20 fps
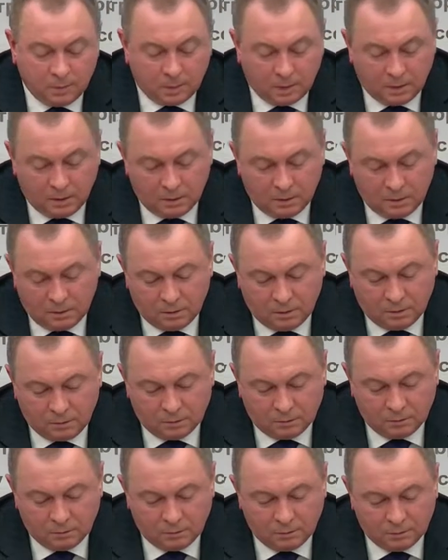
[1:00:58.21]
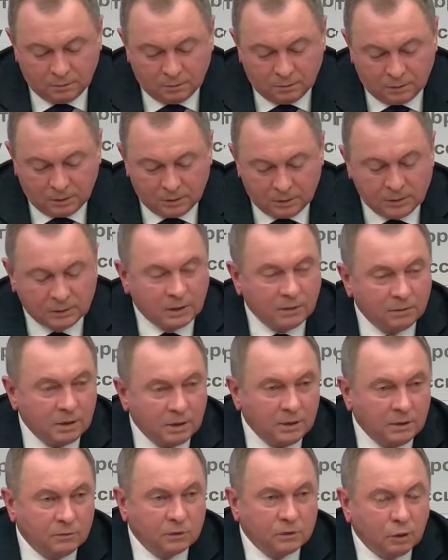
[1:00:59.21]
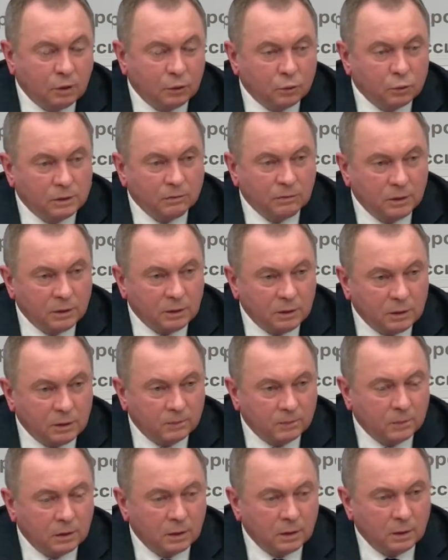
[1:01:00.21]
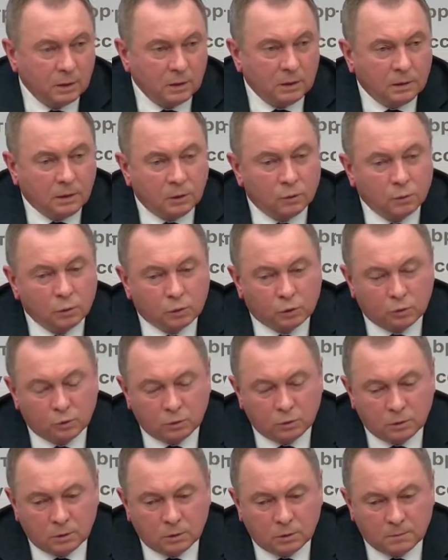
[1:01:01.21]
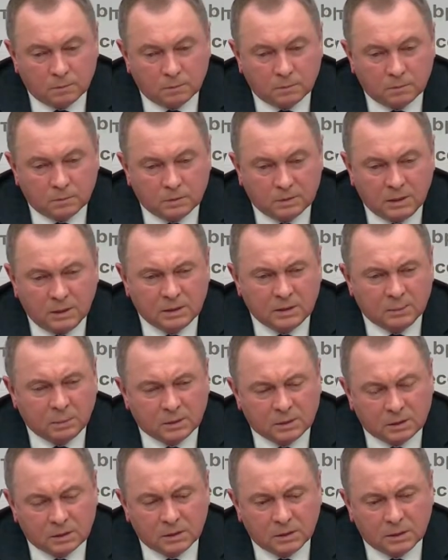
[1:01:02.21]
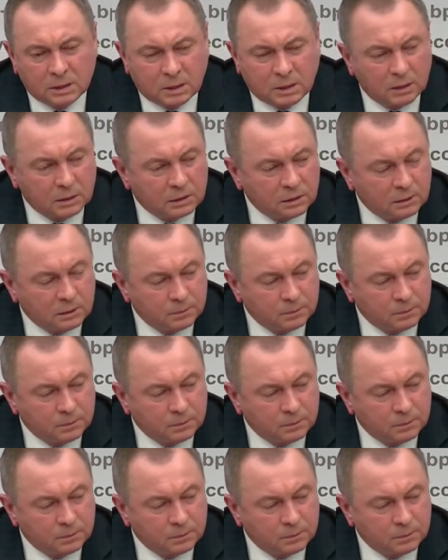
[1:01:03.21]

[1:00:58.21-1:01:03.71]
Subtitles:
I read these statements and I get quite surprised by them.